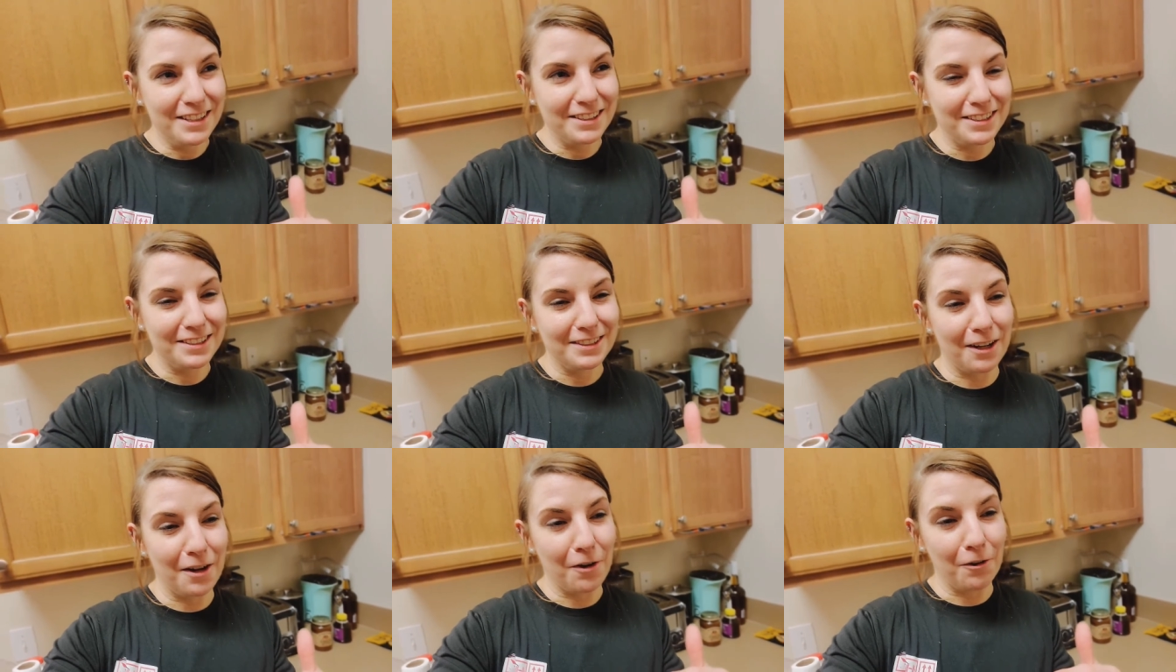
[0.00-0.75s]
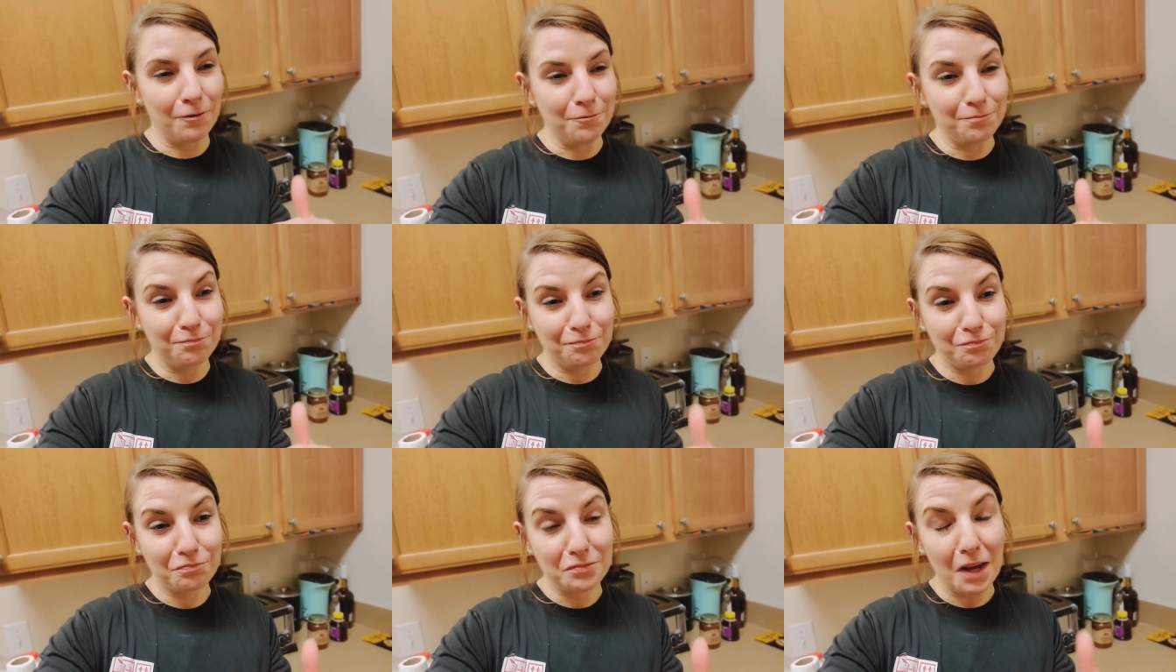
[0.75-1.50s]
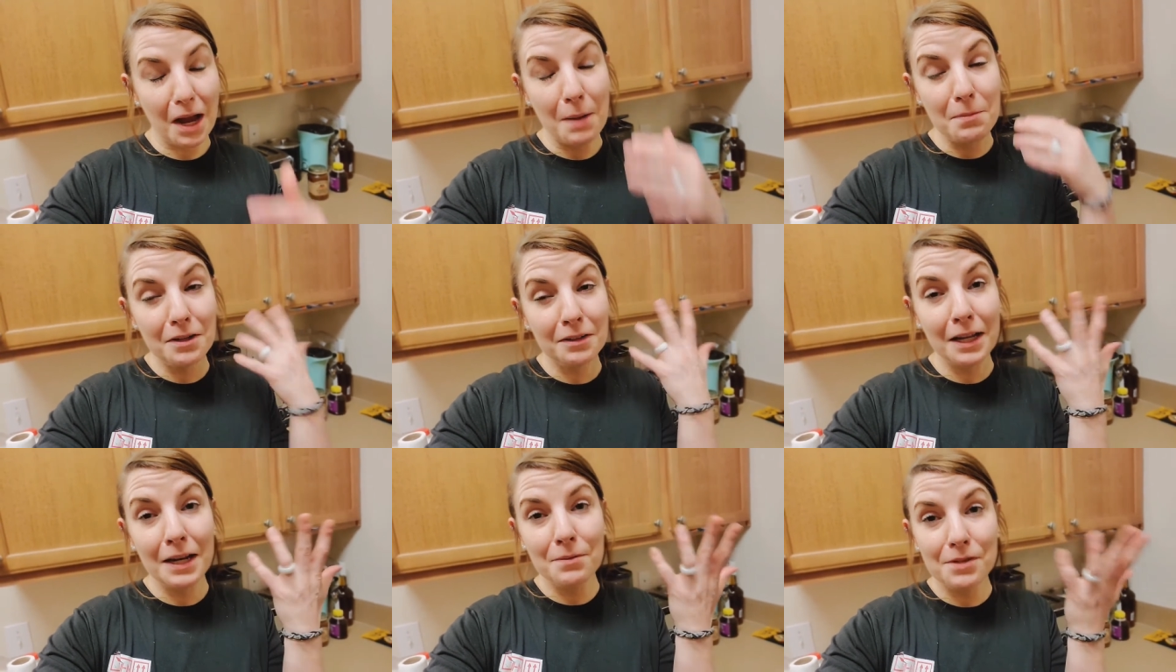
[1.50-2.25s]
so I'm gonna
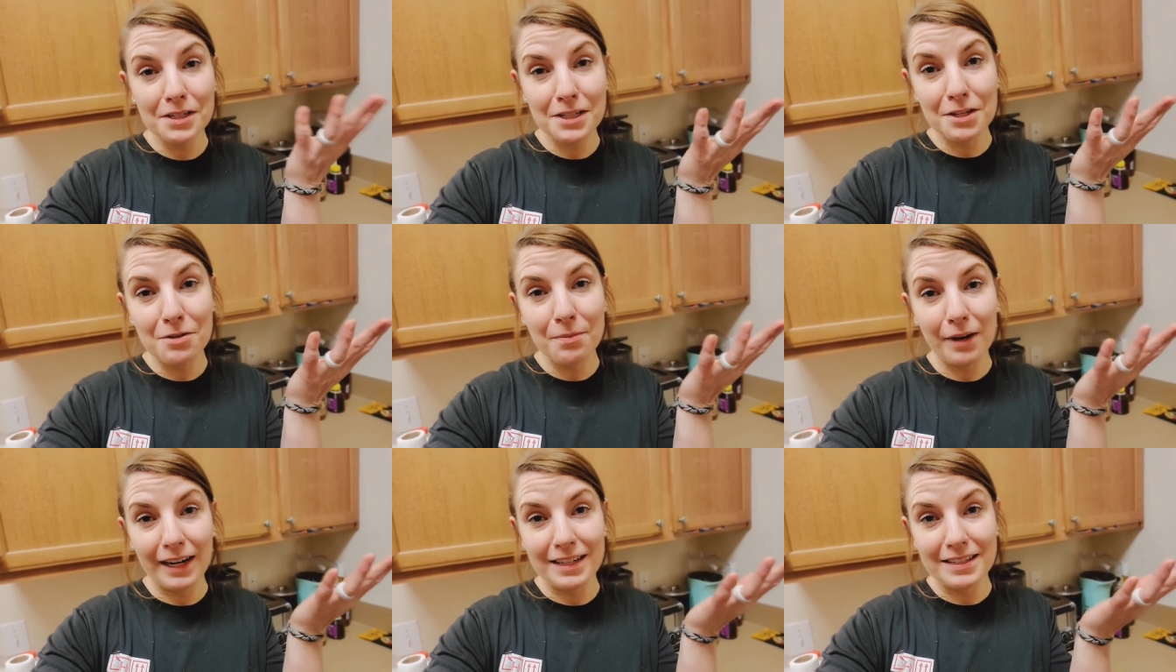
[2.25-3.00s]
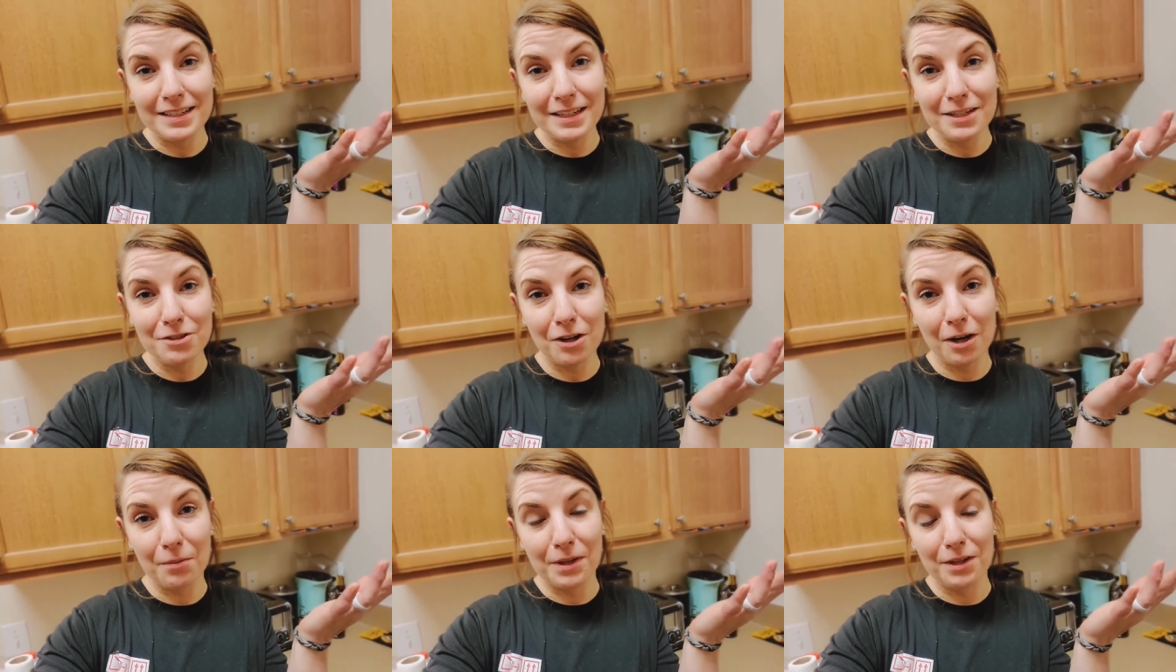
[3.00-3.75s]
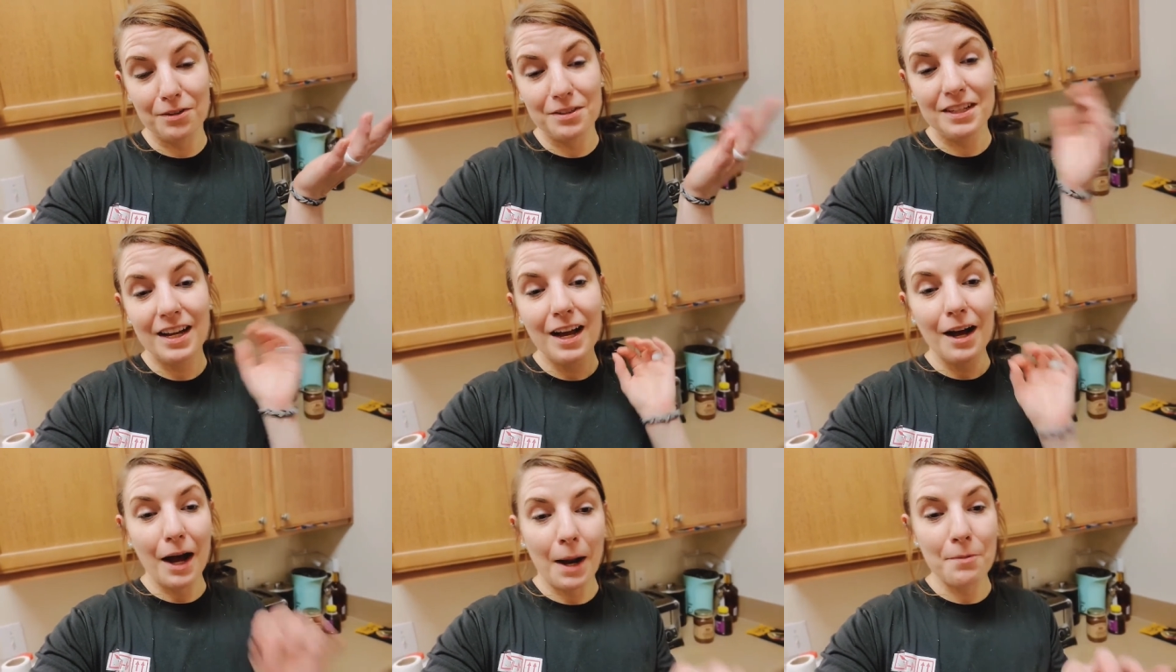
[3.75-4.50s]
let him continue practicing his cartwheels.
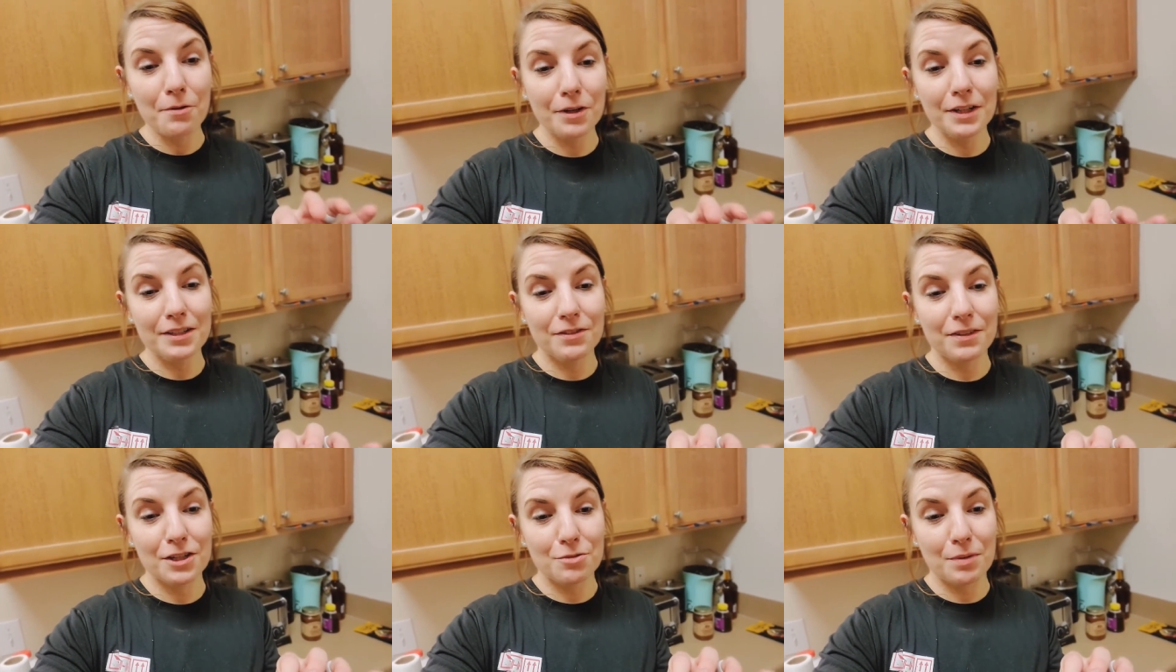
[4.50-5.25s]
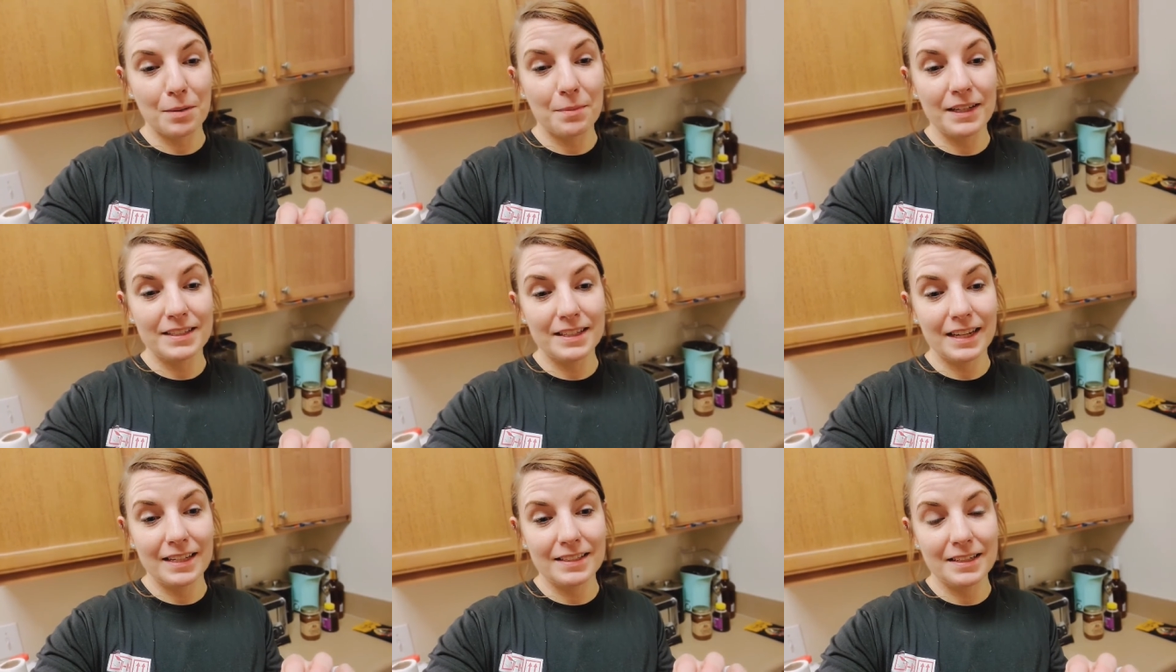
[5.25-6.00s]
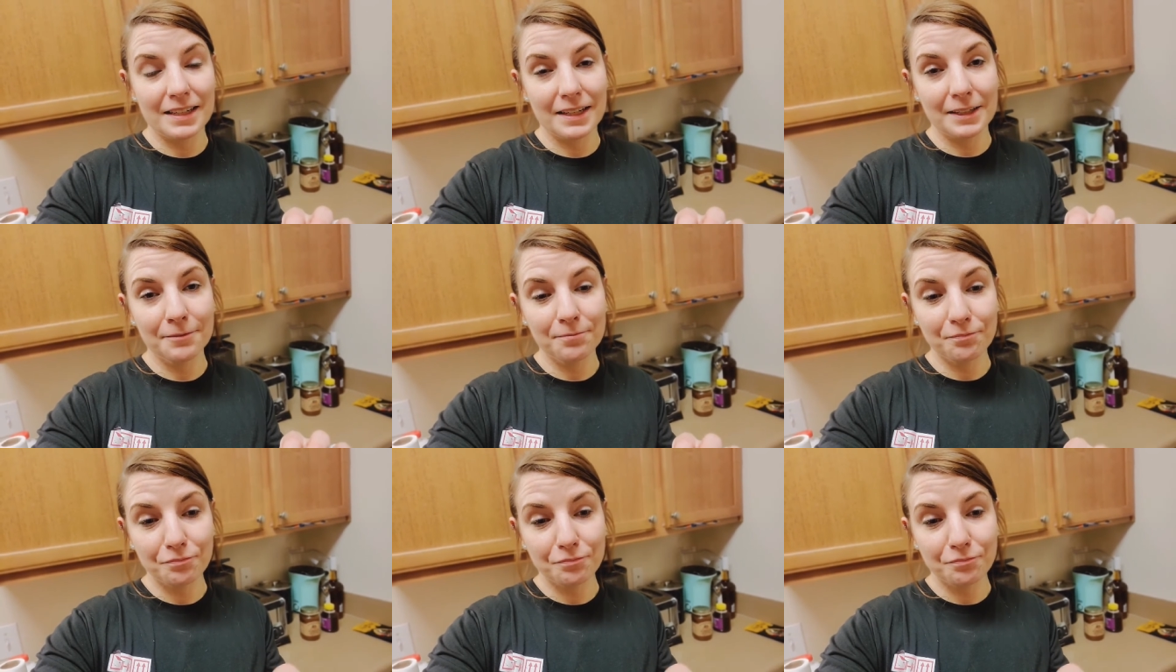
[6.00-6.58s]
I'm going to finish my pizza quesadilla.